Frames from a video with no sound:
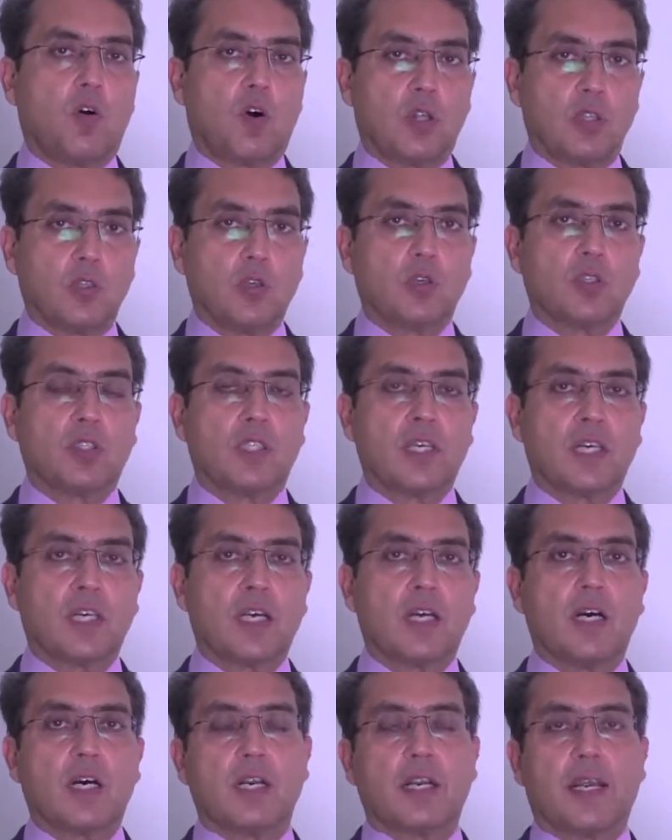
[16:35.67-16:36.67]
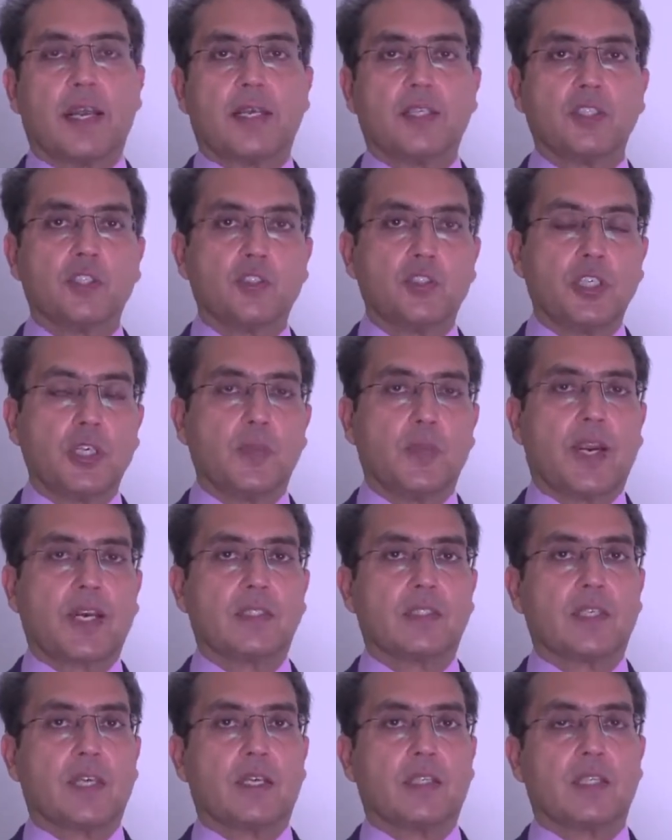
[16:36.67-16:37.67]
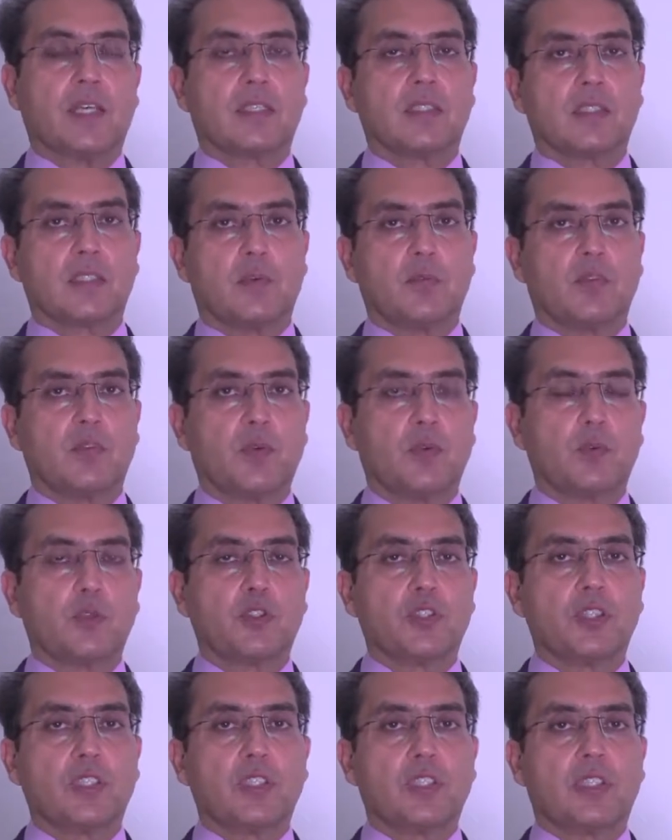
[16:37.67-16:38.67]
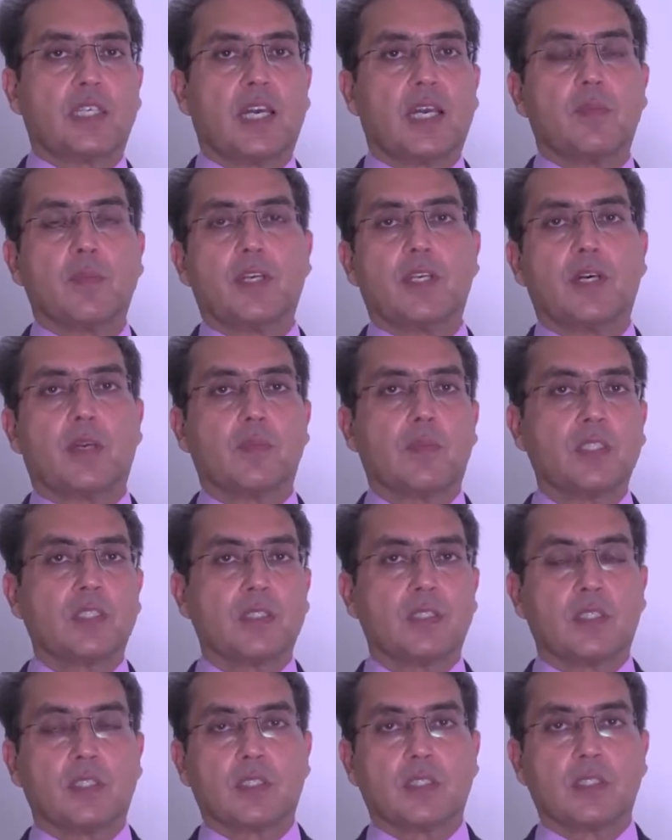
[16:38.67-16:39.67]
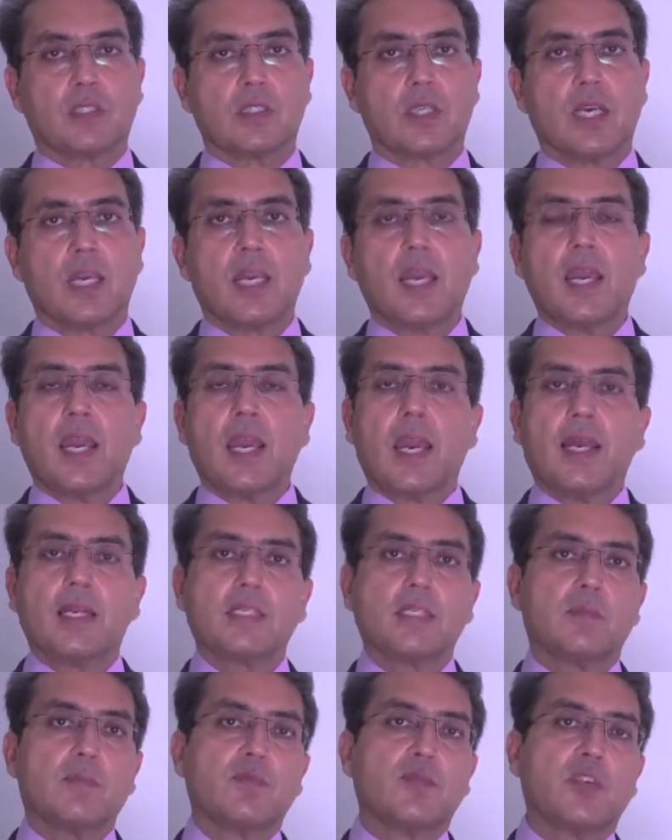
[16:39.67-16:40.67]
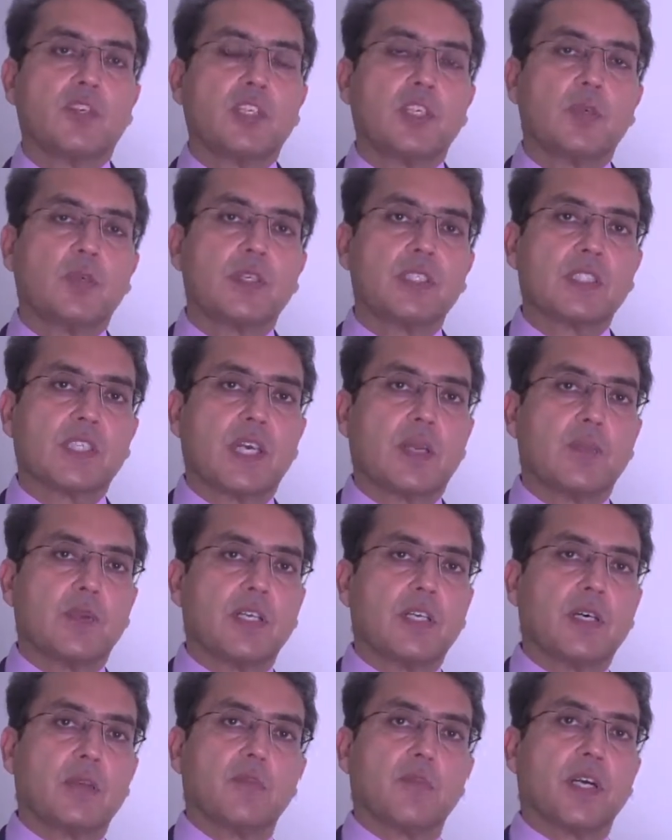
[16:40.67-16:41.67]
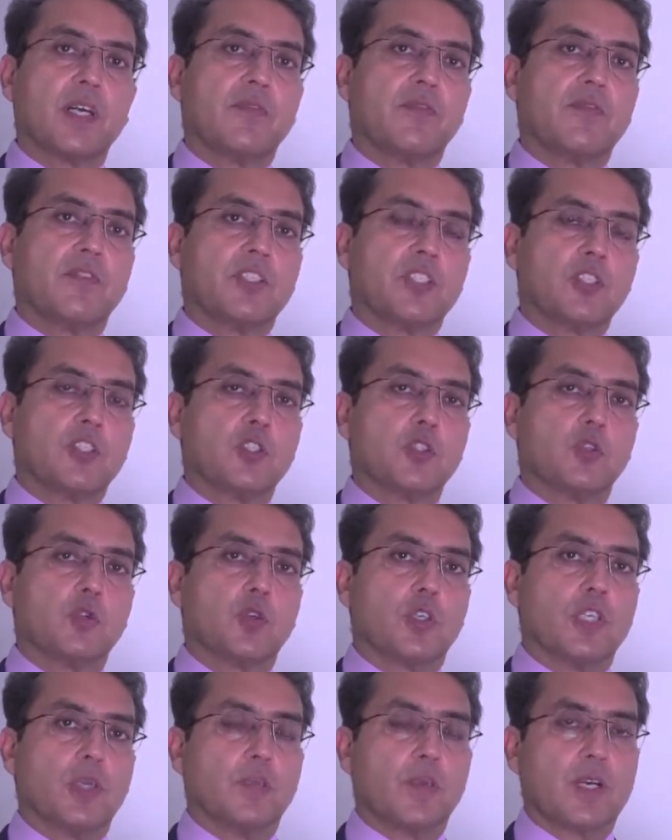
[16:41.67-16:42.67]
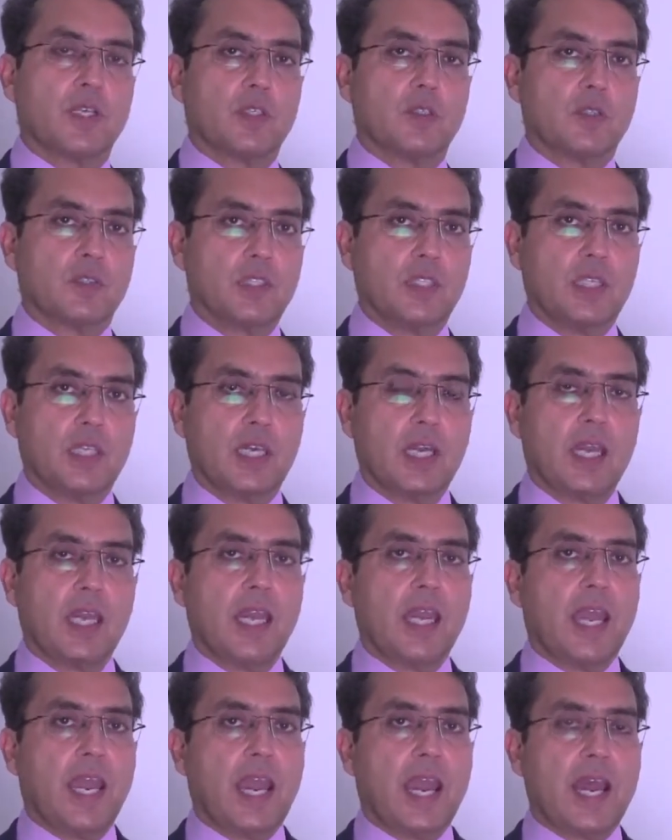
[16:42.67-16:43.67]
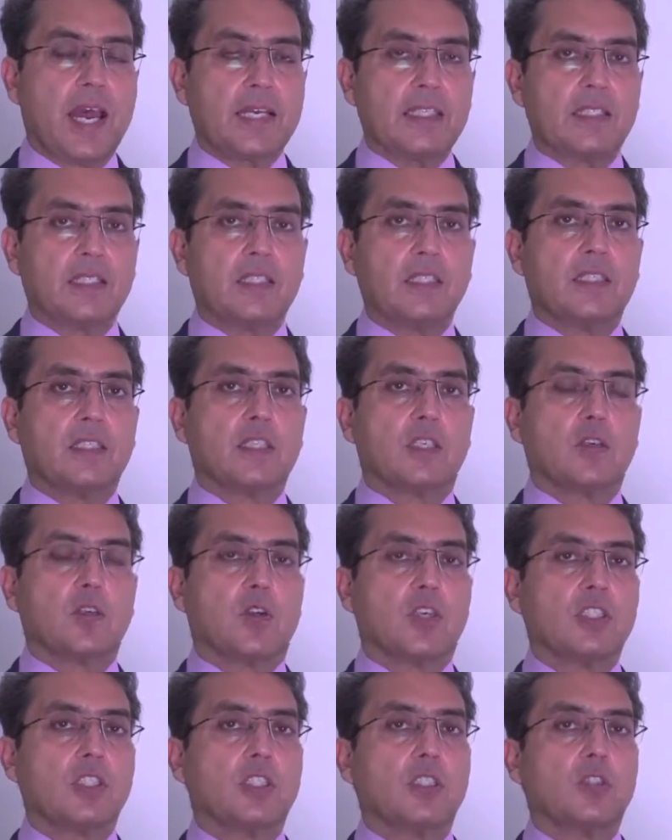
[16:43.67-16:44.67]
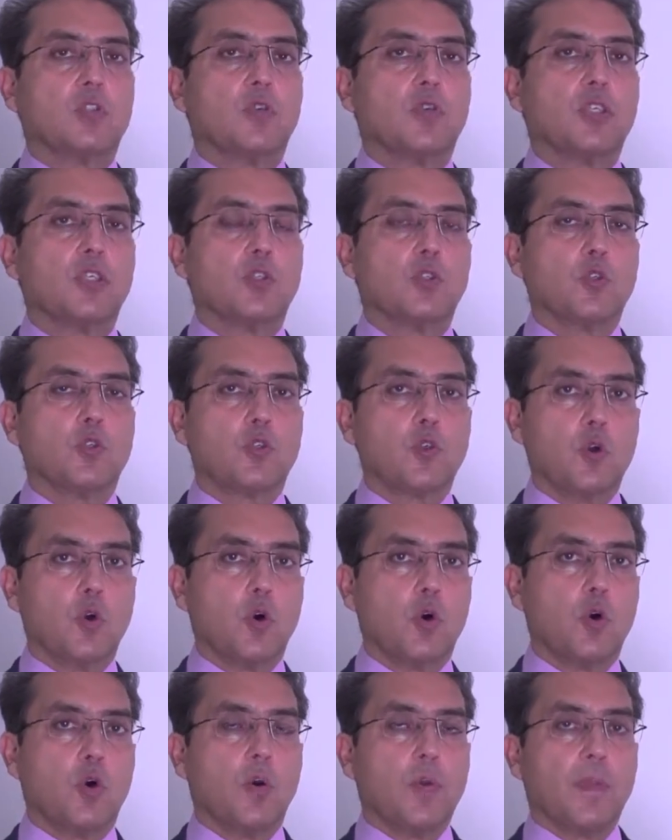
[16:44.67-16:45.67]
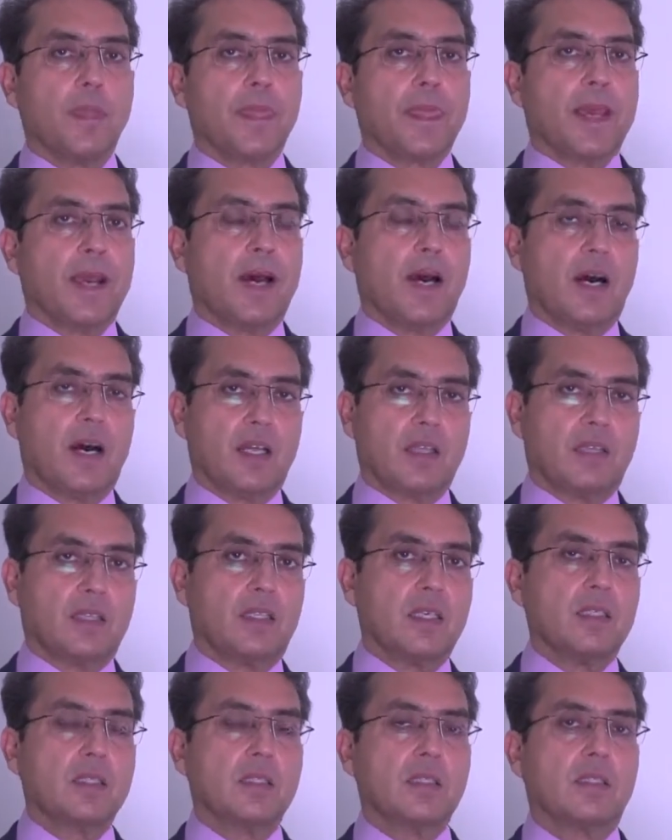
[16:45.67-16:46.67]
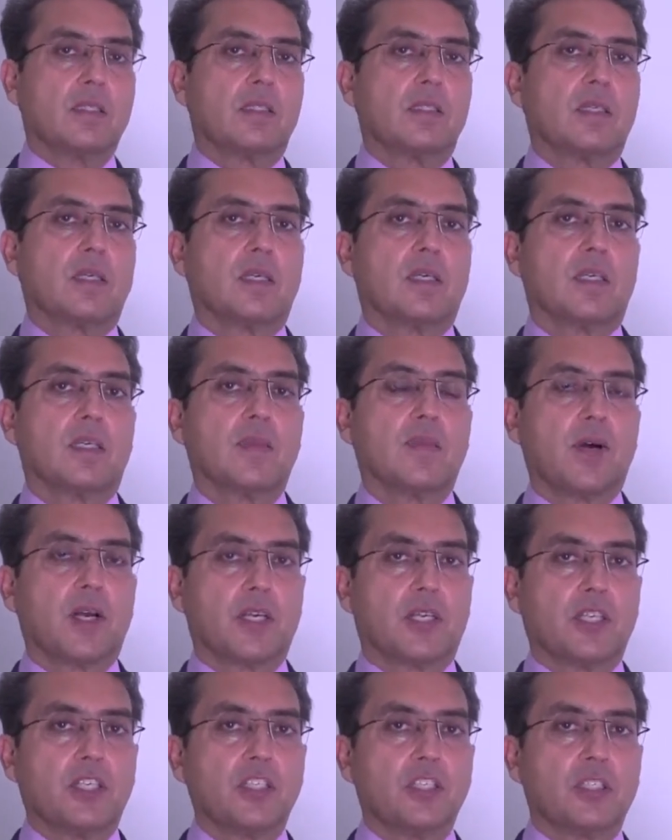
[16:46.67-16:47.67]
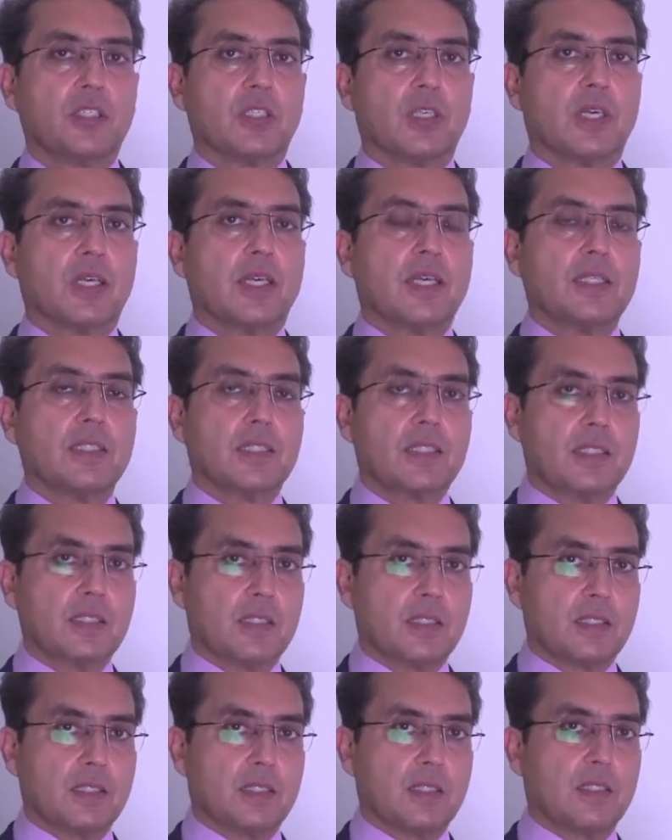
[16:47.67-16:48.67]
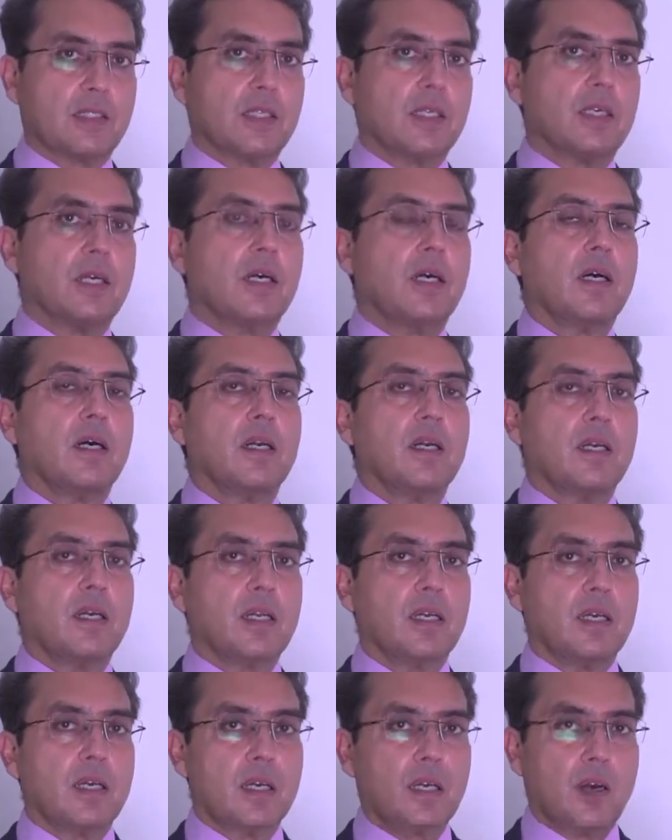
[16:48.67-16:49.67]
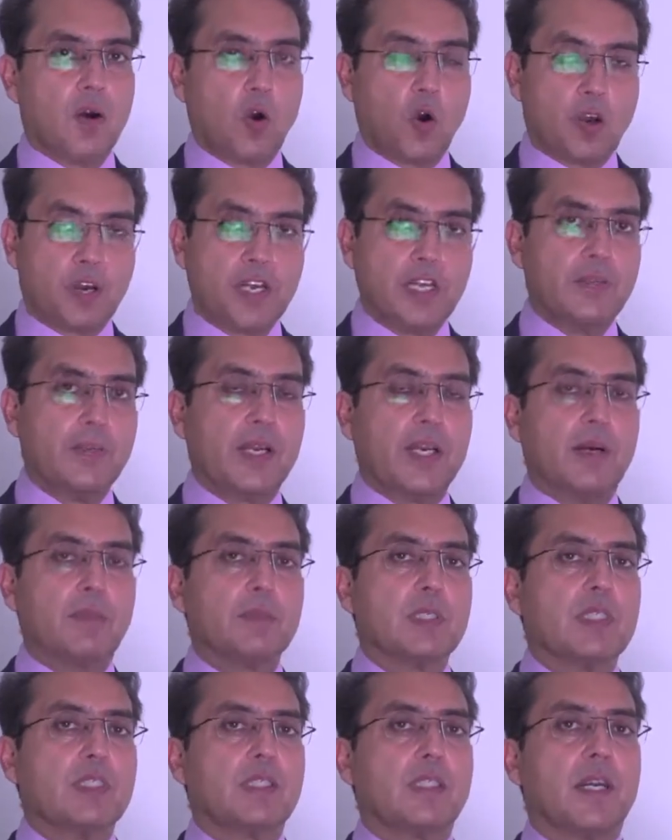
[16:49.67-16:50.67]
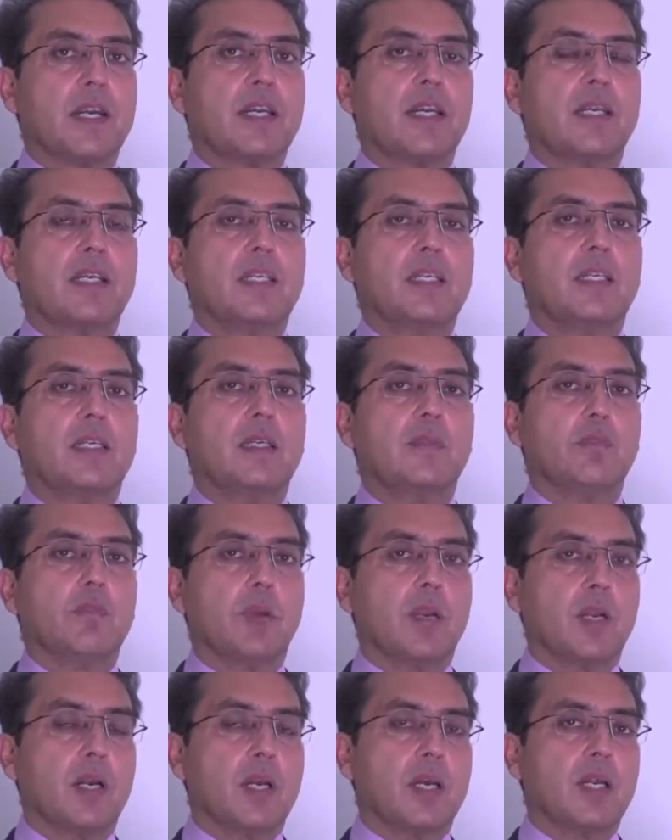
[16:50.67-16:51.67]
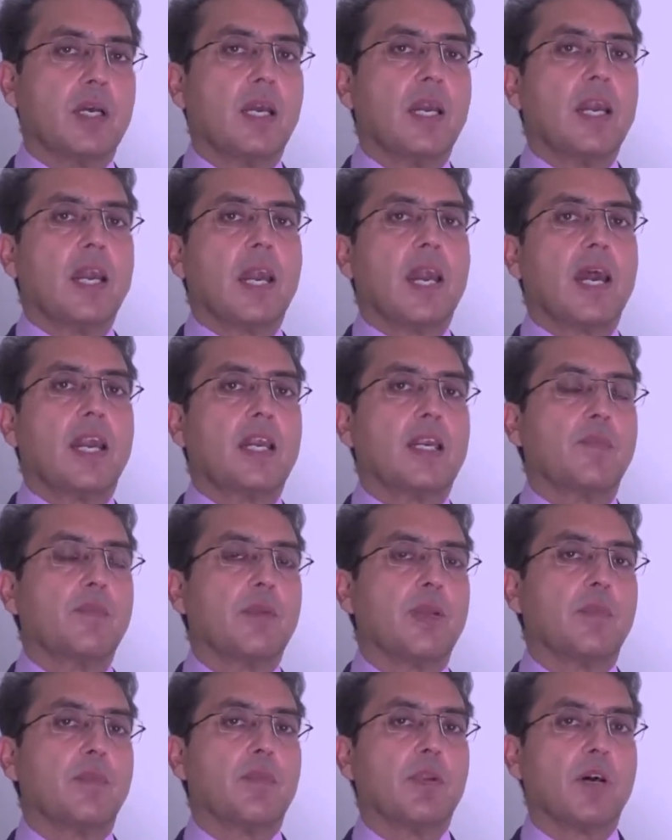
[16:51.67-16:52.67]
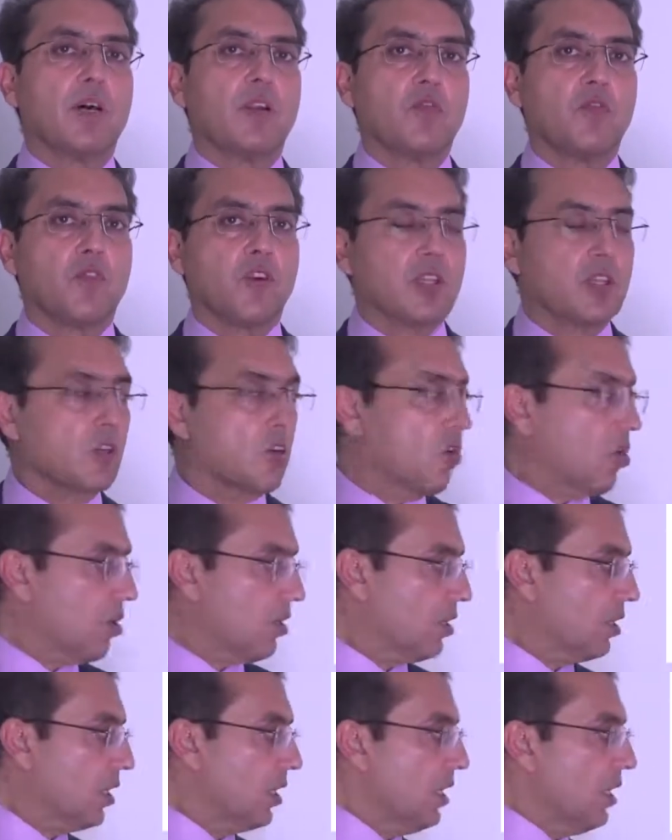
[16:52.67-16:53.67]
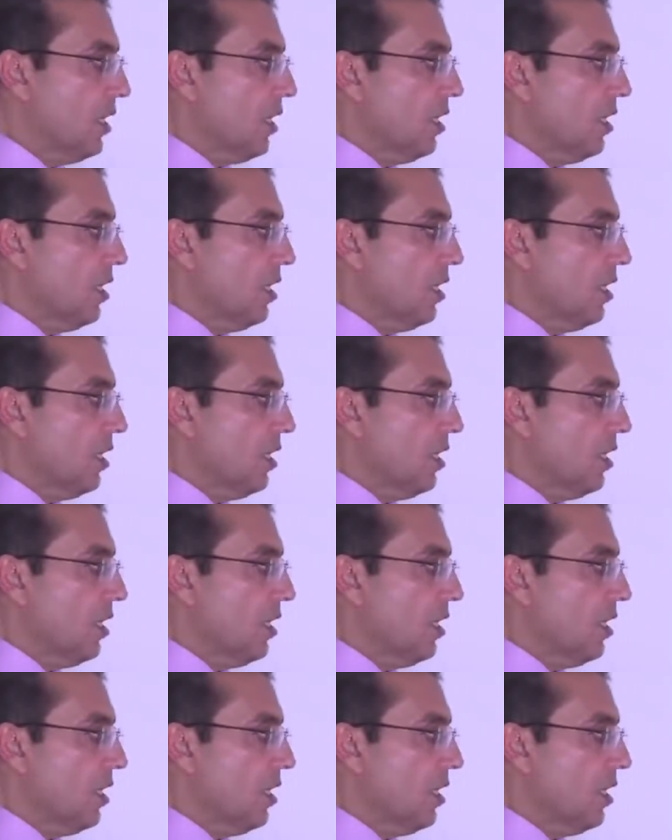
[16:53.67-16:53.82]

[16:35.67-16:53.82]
Although there are extreme ends, that there some of the procedures can be done by surgeons and some of the treatments can be done by physicians only. But you see, as the technology is going to grow, this demarcation is already becoming slightly blurred, and it may blur further on.